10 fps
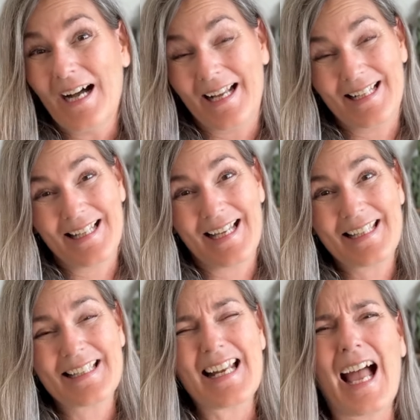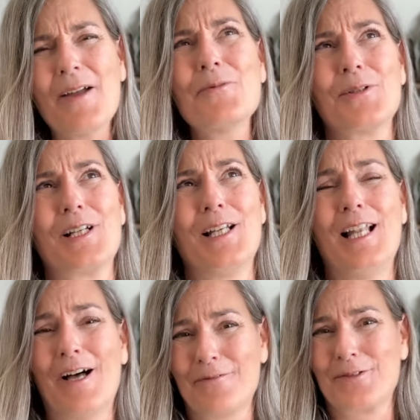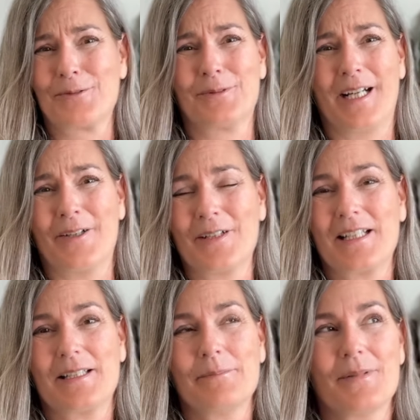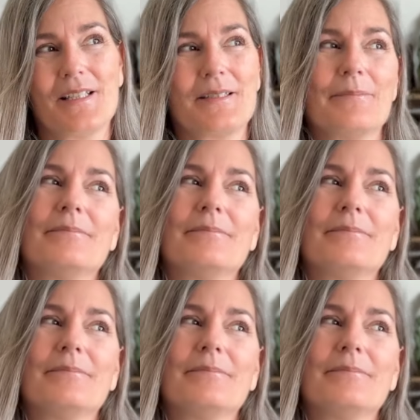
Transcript: I like it. I would love to wear it, but